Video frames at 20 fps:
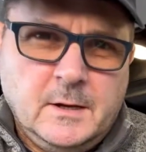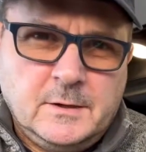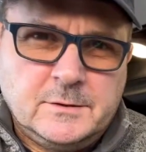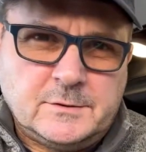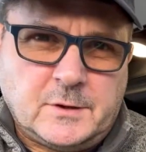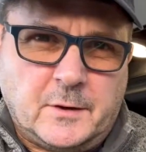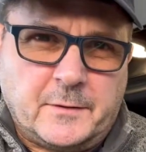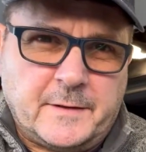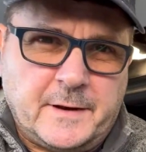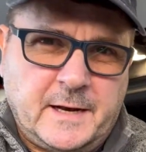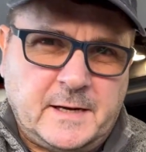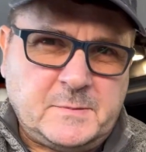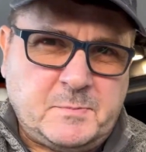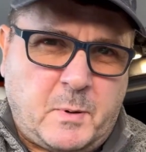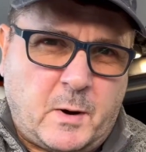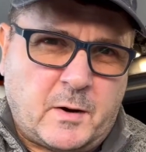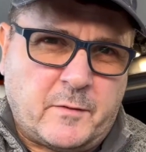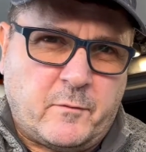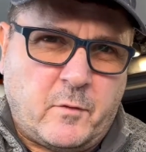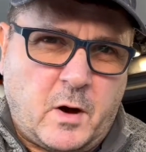So the next
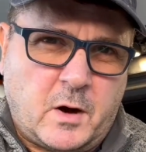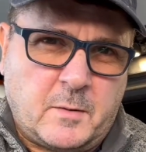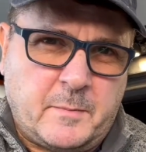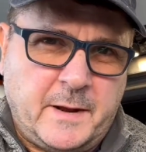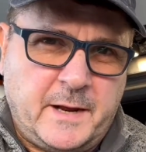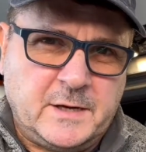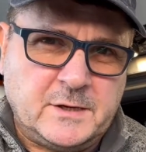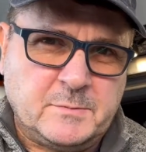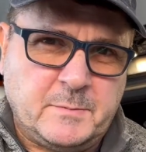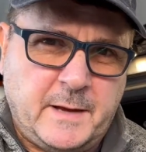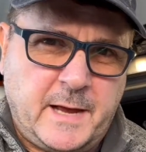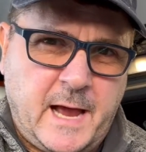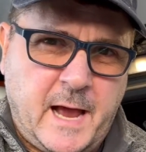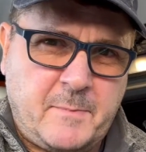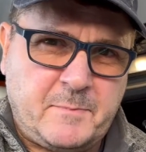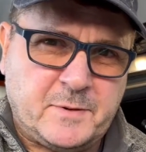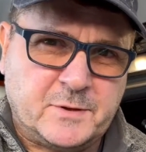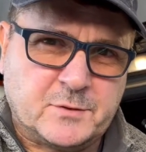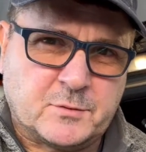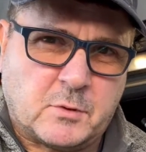part of water management
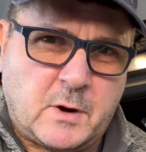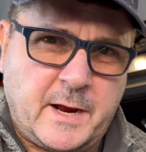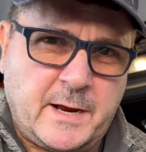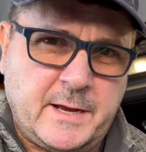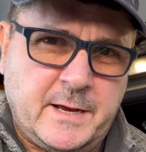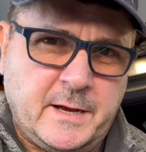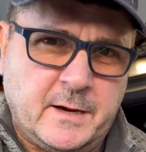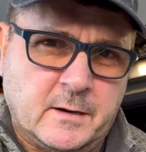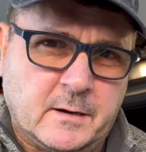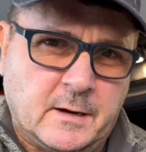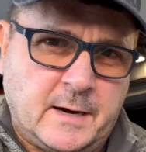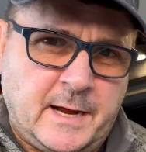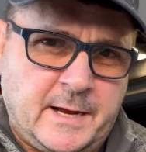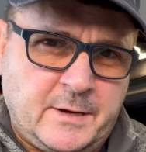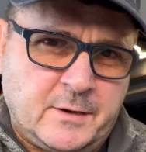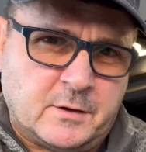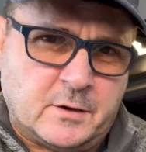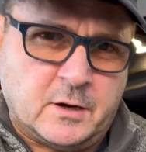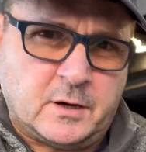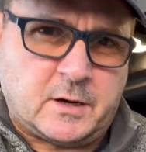happens right here at
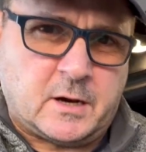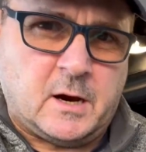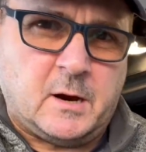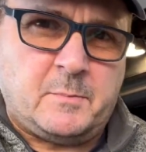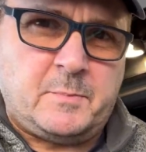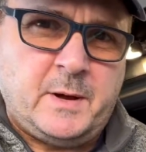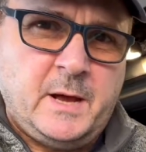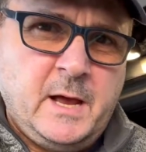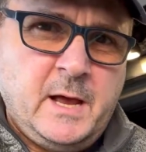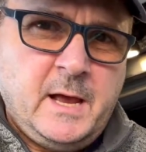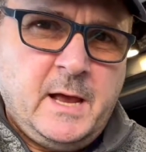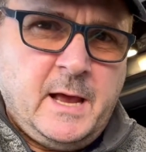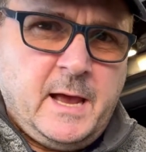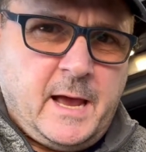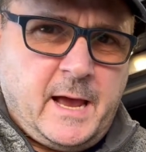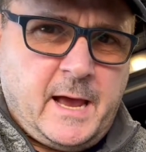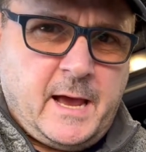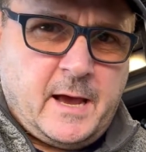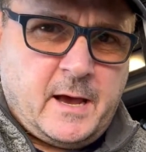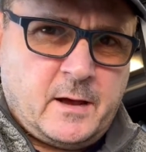your hookup.
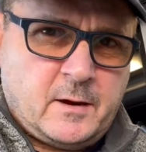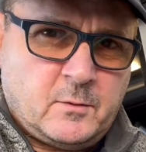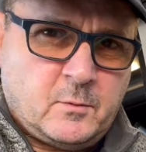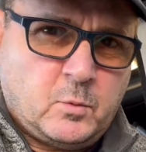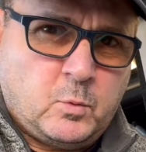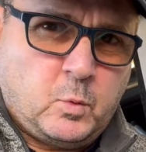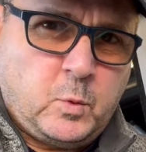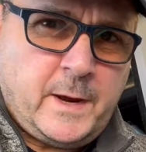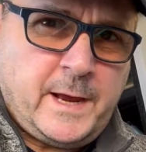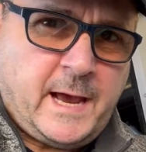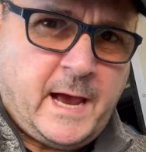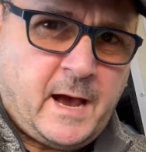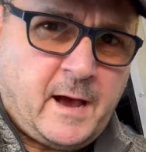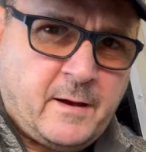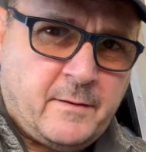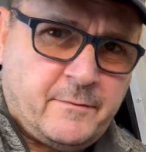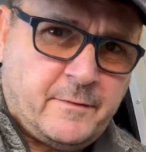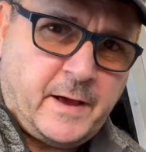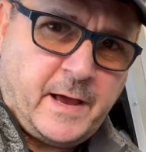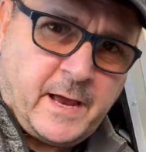And we
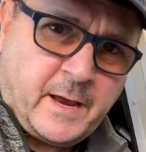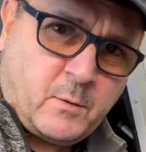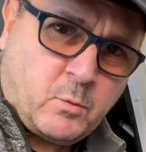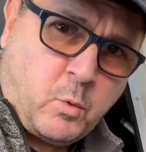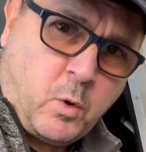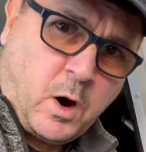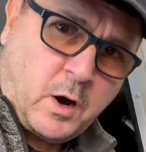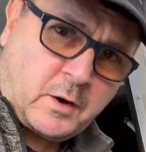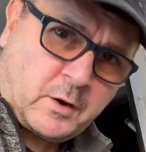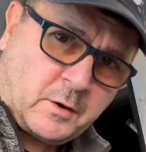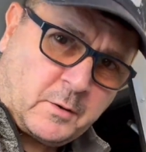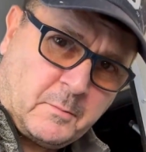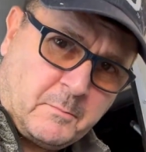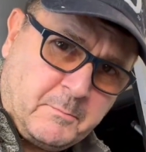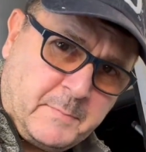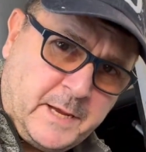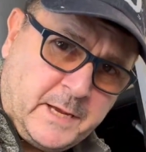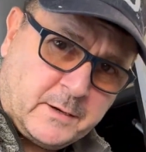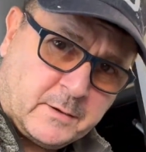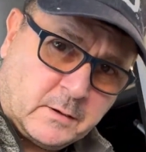have a water
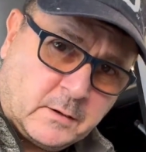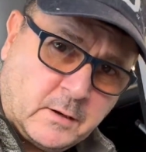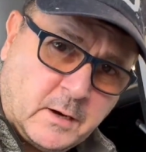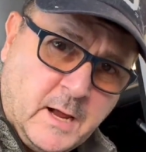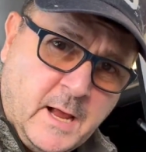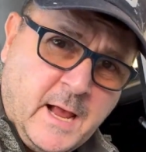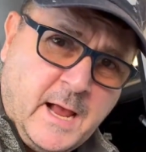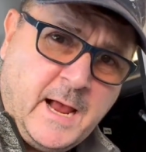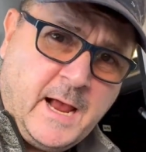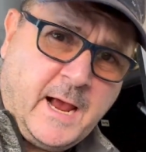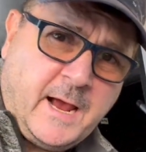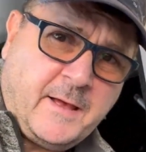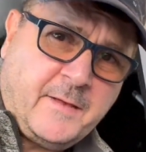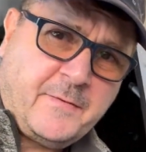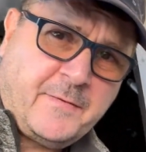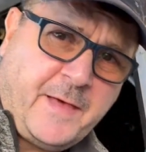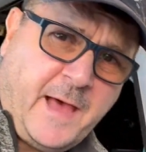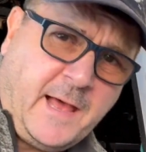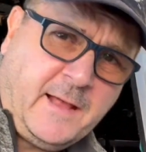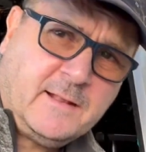meter.
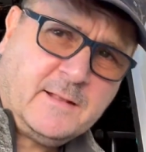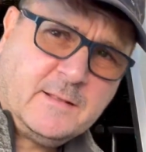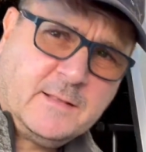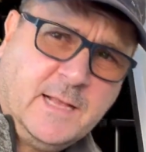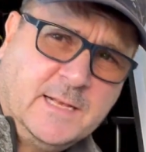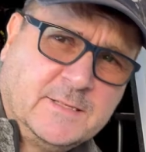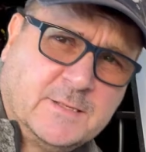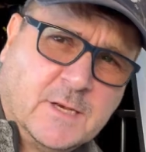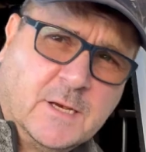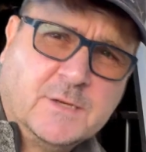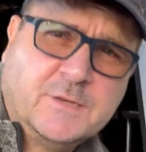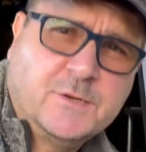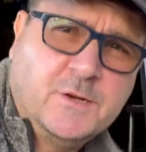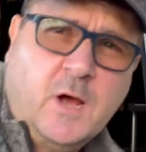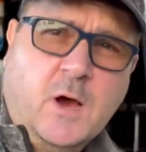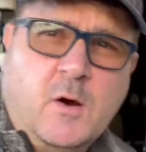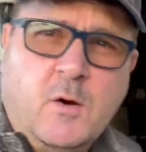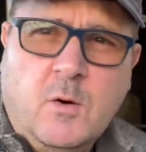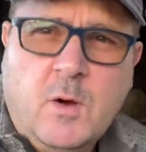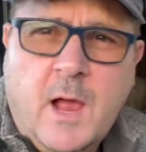And that lets us
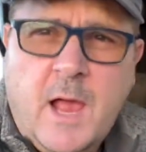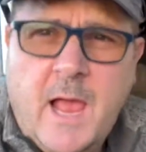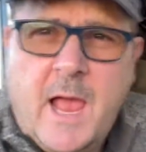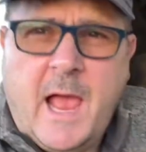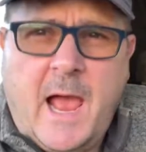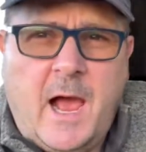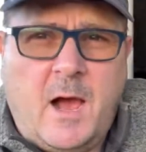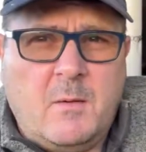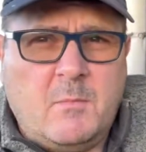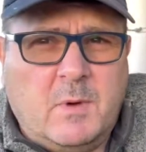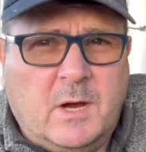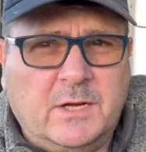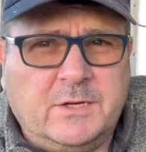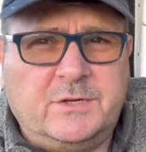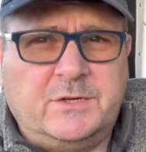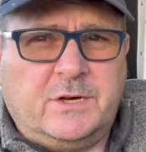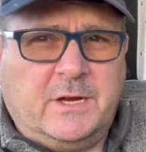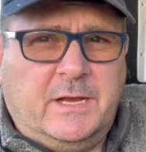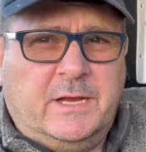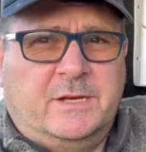know how
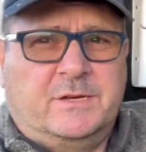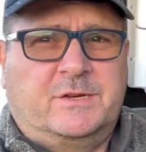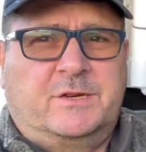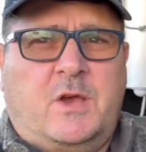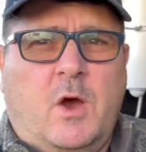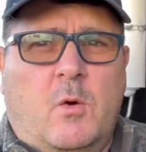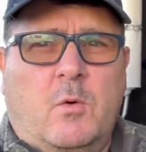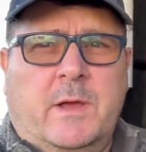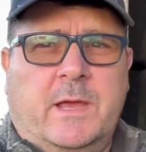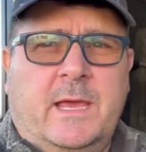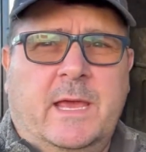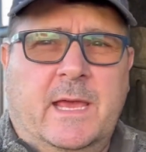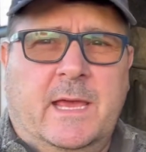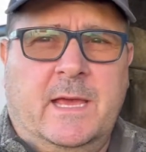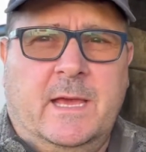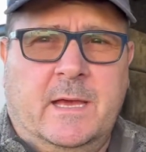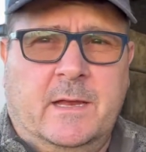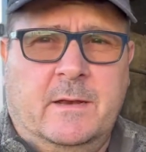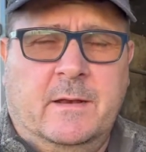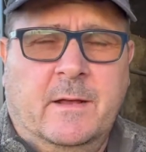much is going
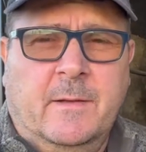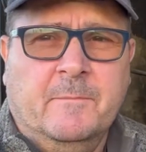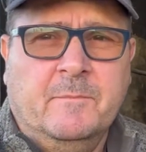in.